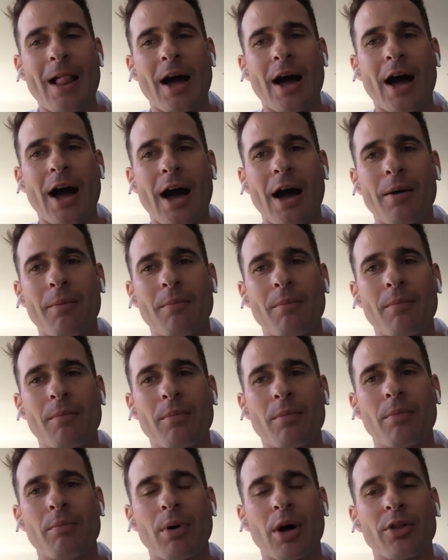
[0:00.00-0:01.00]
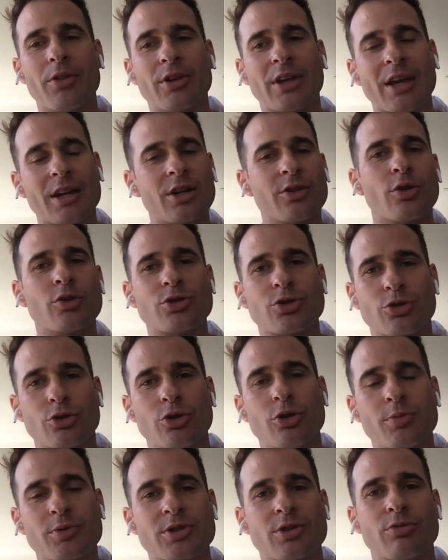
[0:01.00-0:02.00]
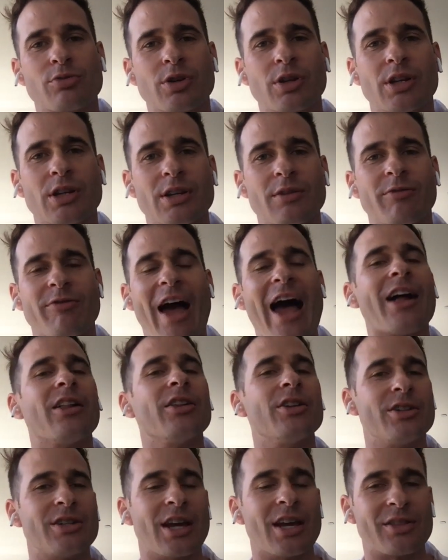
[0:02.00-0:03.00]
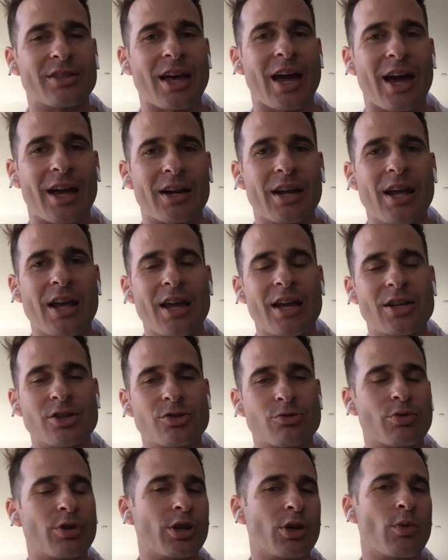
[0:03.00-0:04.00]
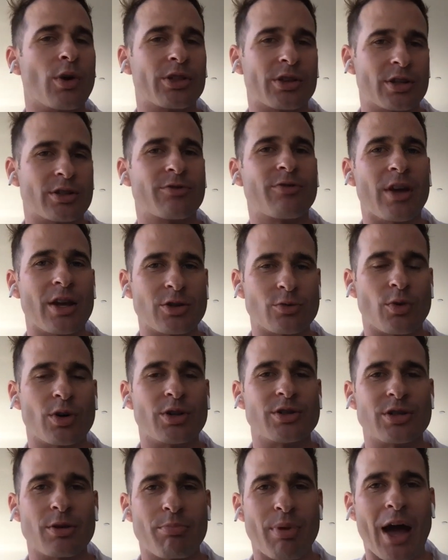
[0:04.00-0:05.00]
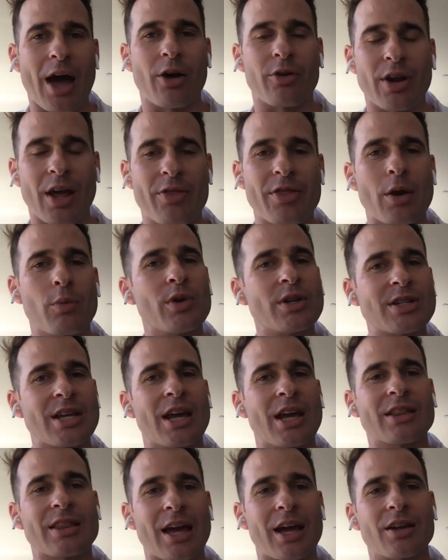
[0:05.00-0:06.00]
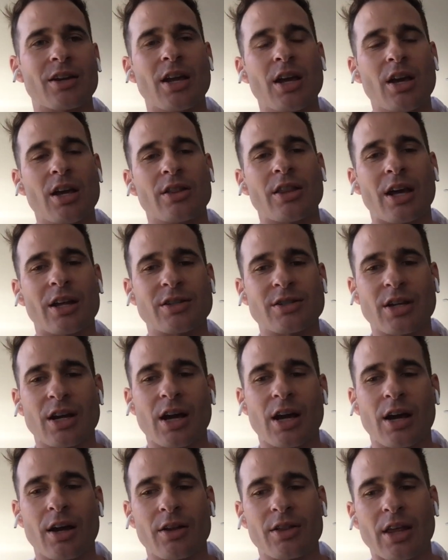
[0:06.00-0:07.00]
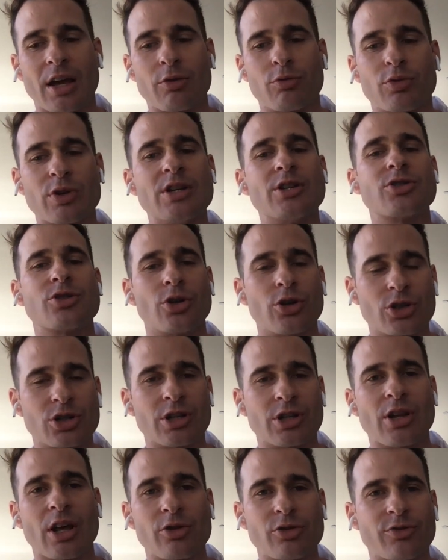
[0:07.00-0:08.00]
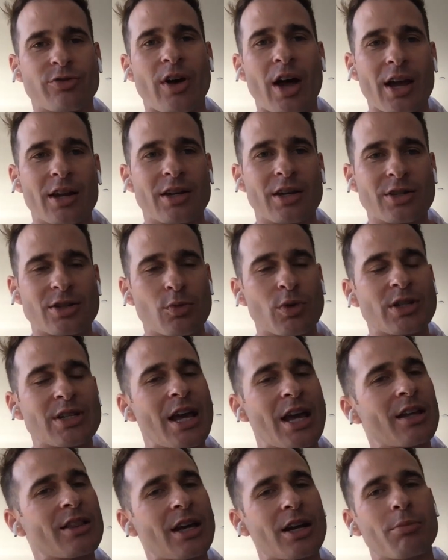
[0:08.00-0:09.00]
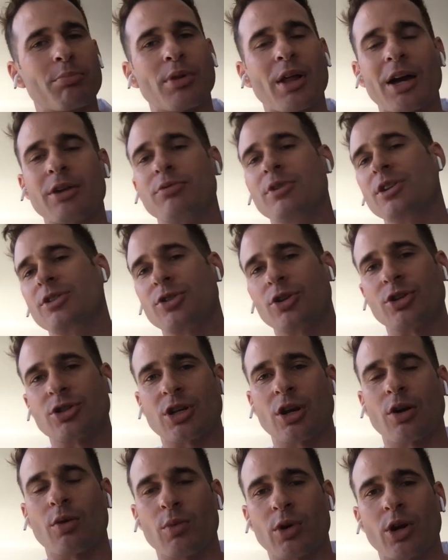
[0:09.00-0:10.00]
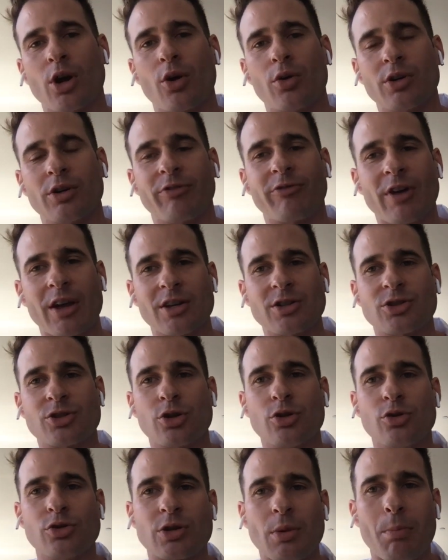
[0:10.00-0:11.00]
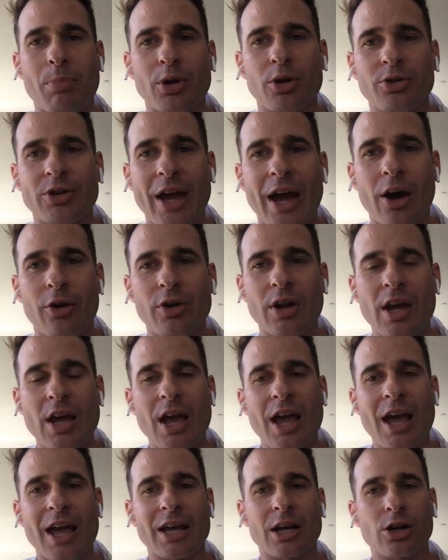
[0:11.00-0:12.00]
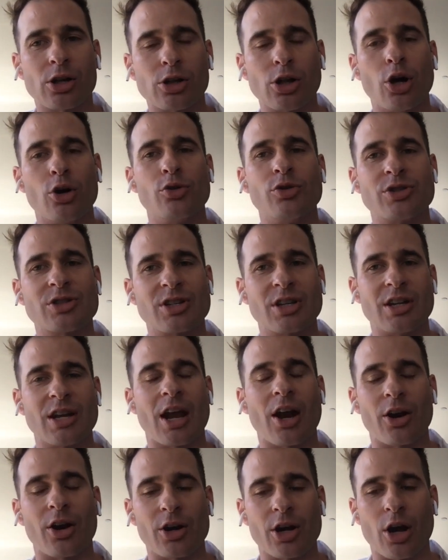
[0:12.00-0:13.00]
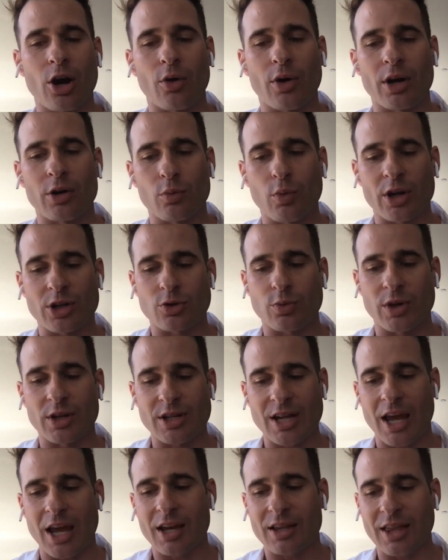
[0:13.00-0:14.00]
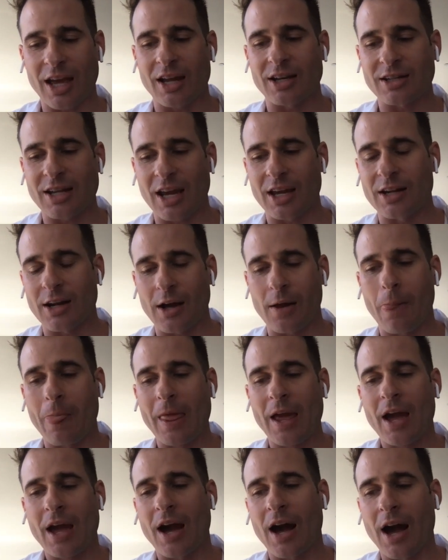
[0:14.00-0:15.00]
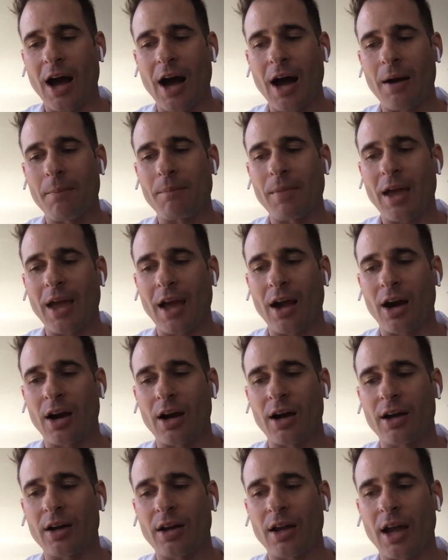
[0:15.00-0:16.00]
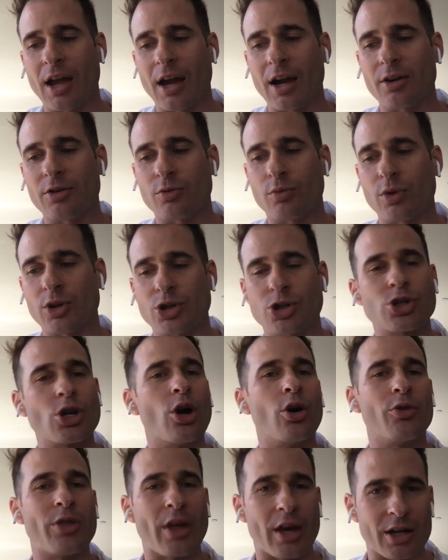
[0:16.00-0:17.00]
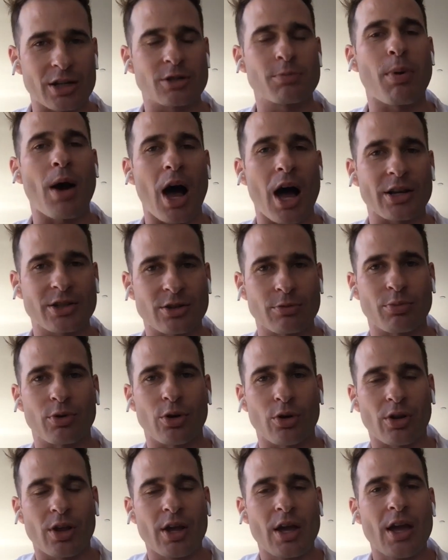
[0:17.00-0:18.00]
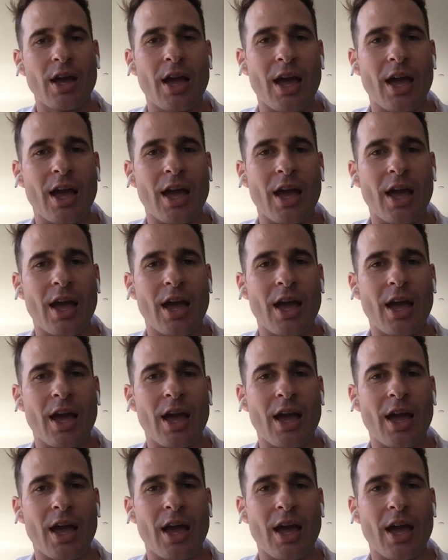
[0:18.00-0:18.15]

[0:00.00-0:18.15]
But getting those groups to really validate that is really what this phase 1's about. And then we take that research and those findings, and we take that applied research and we go into phase 2 to build out a closed scenario in which we take that data and we show that it's possible.